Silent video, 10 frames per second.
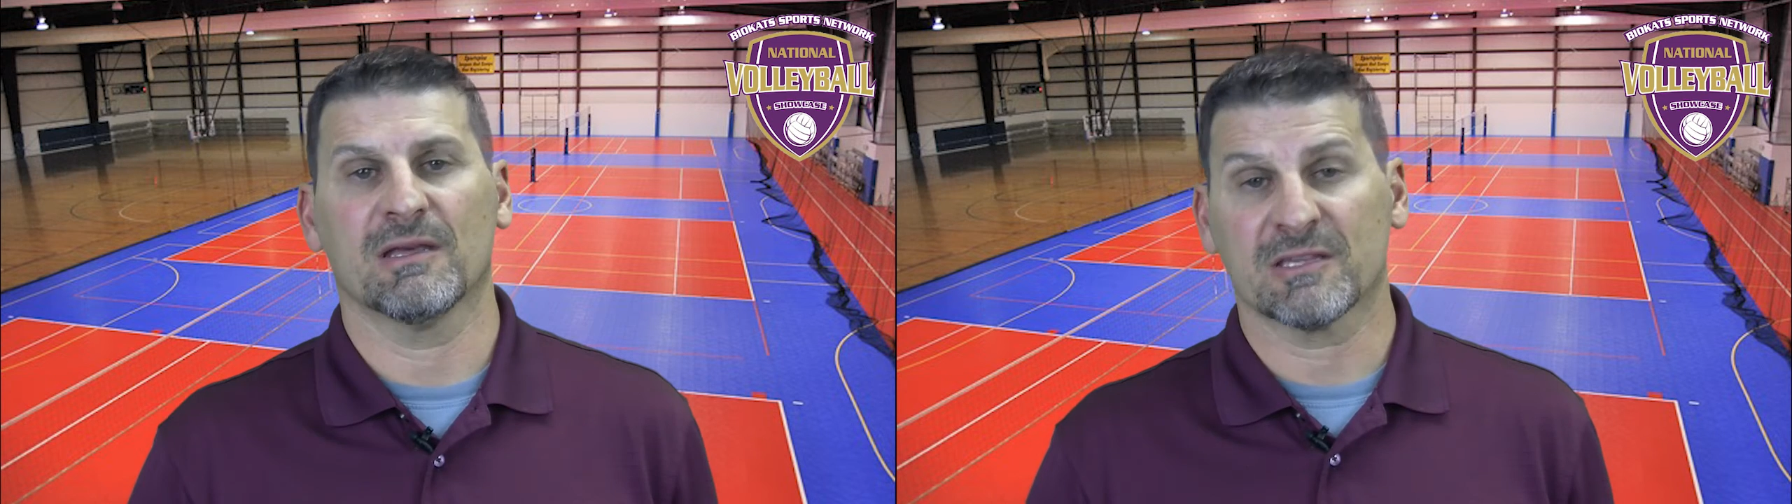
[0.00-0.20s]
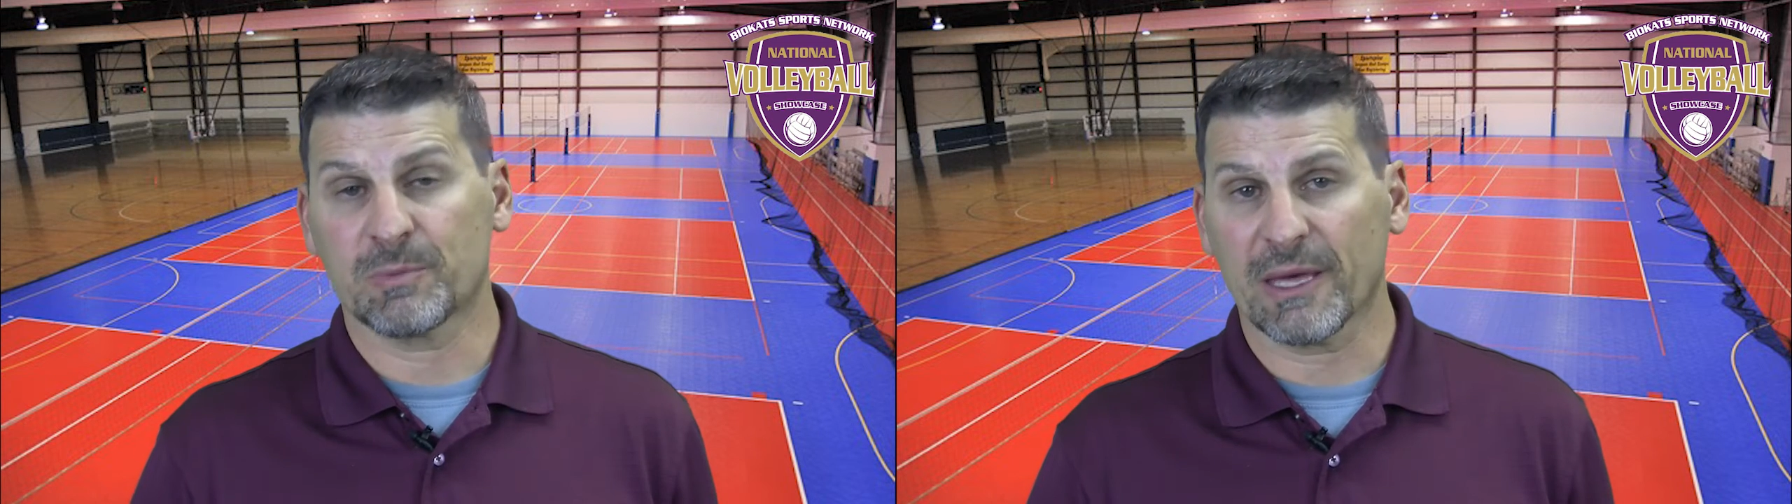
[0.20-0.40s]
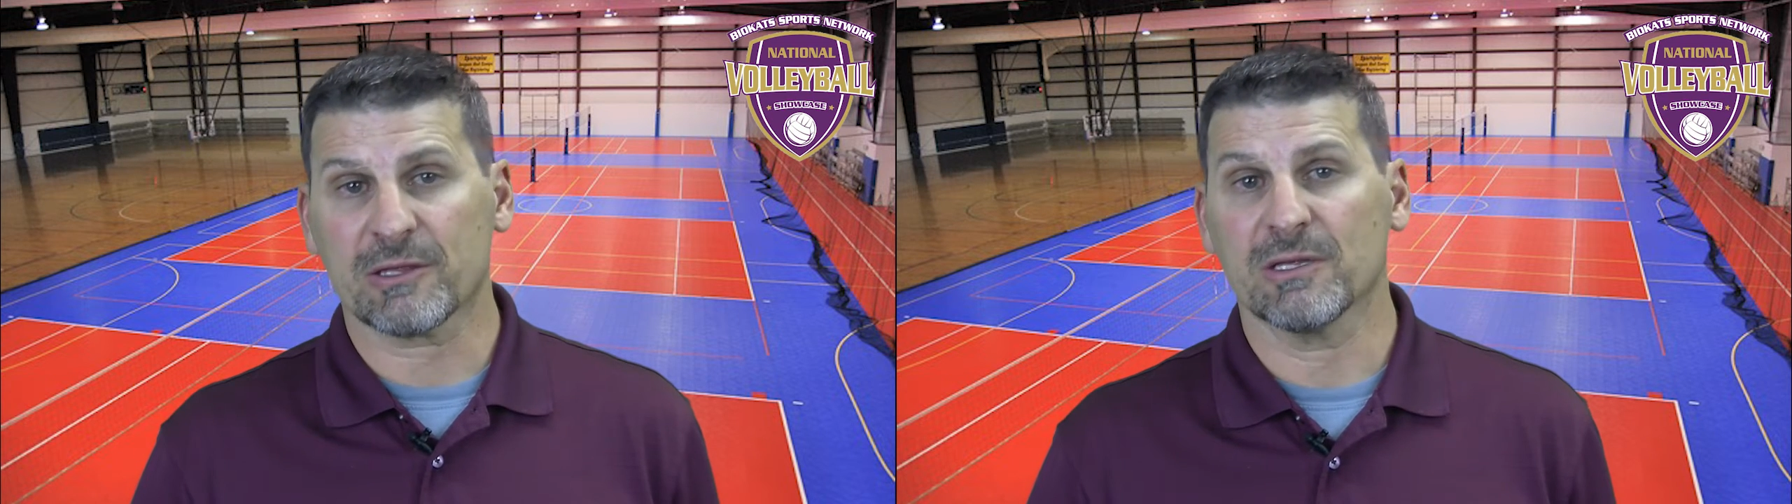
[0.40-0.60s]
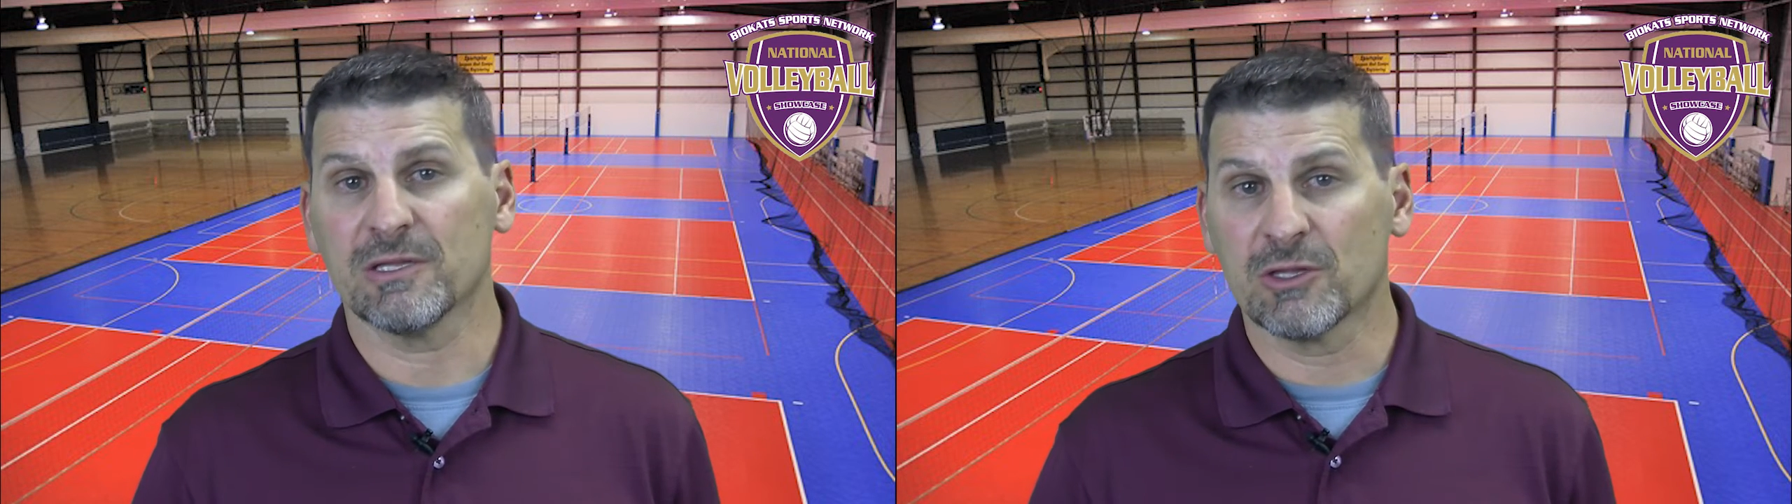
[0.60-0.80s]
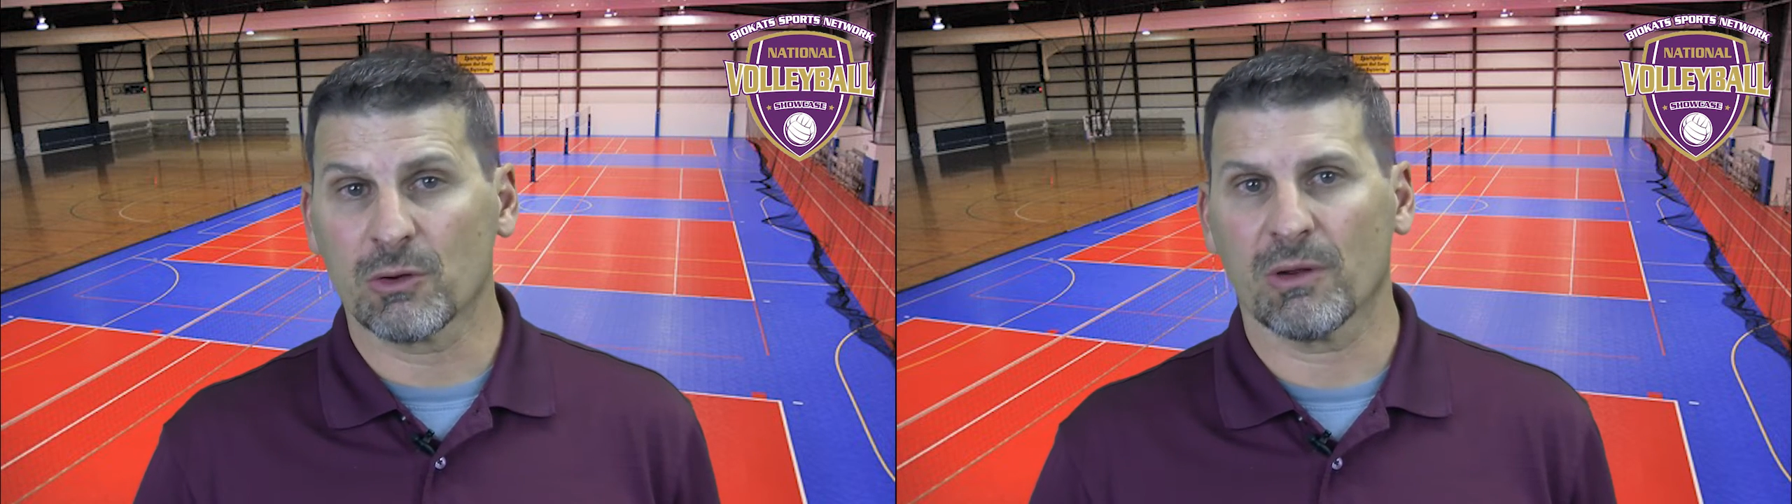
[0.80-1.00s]
especially
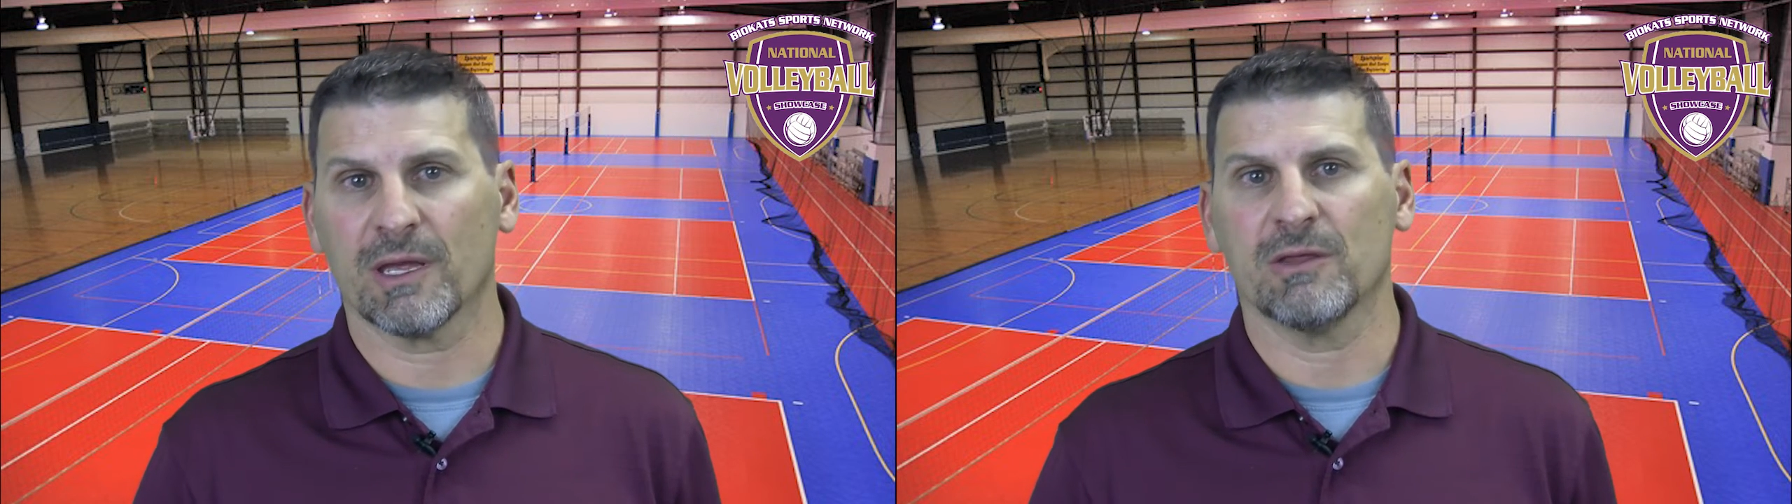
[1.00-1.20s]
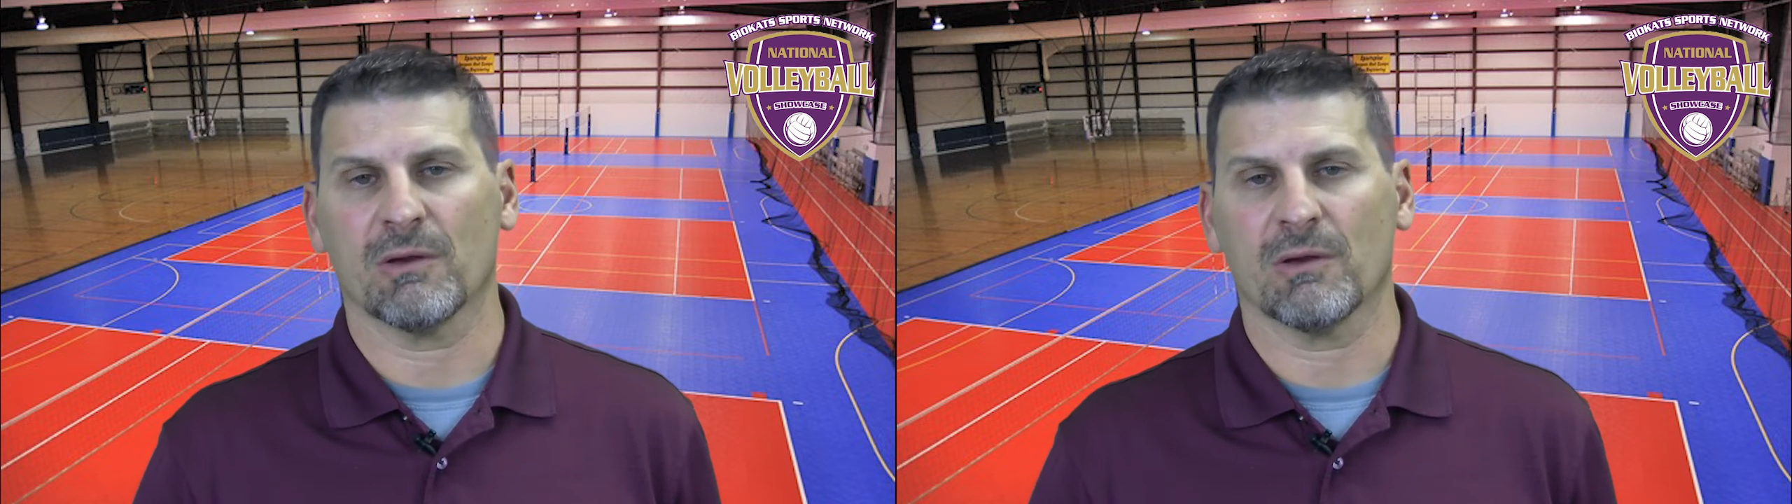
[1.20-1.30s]
during